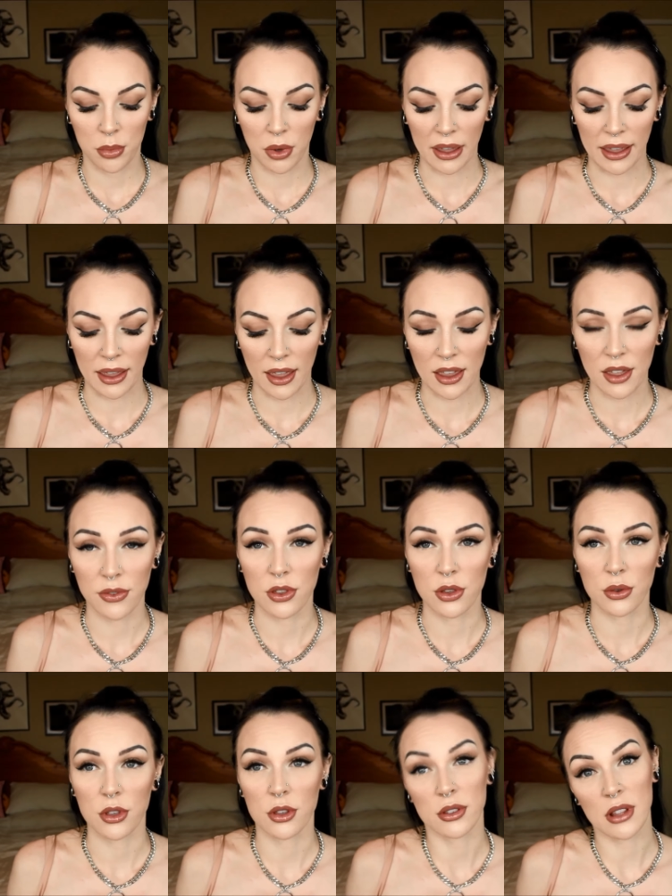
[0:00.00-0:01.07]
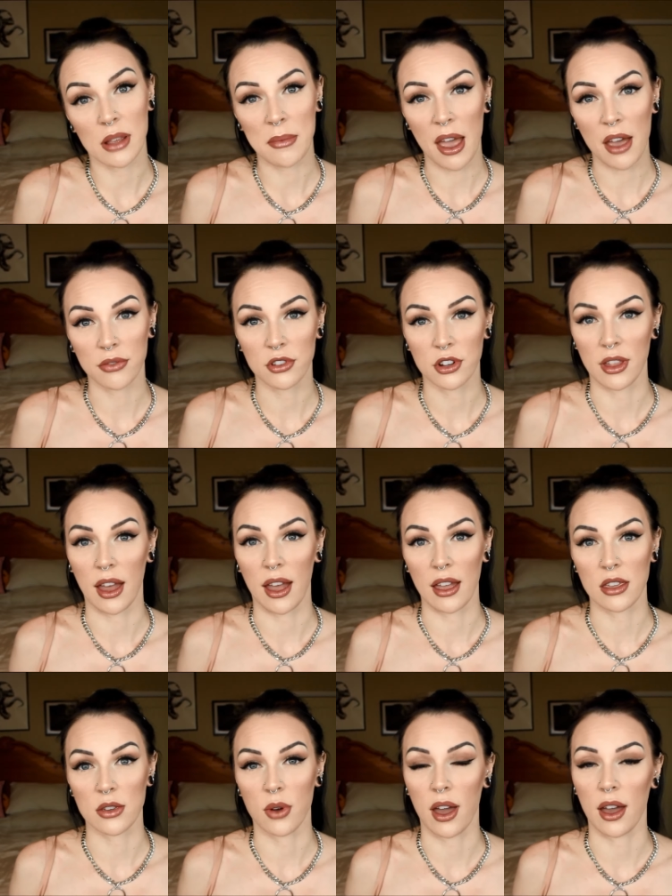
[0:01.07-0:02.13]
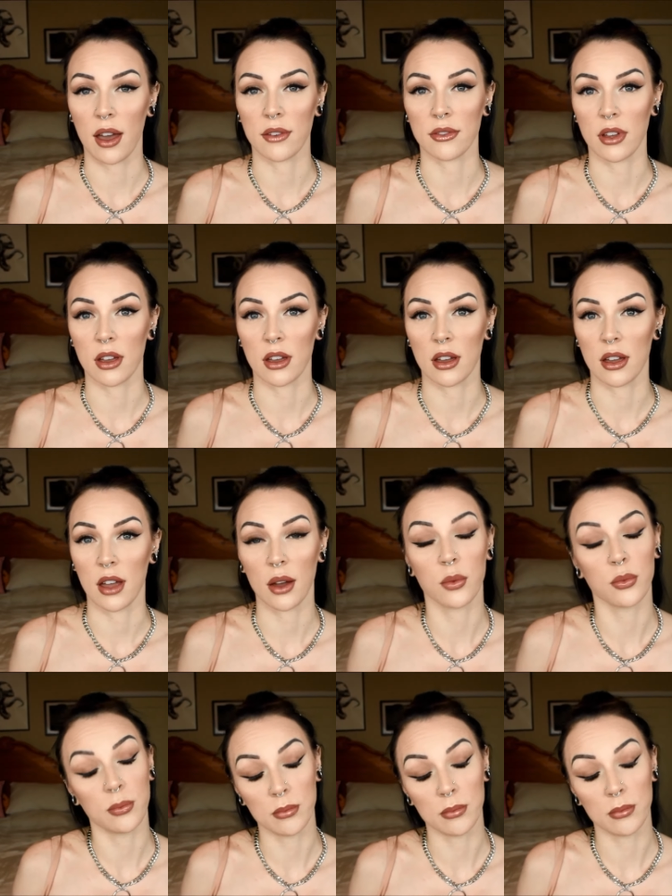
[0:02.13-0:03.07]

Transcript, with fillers: but if you use them after that you have a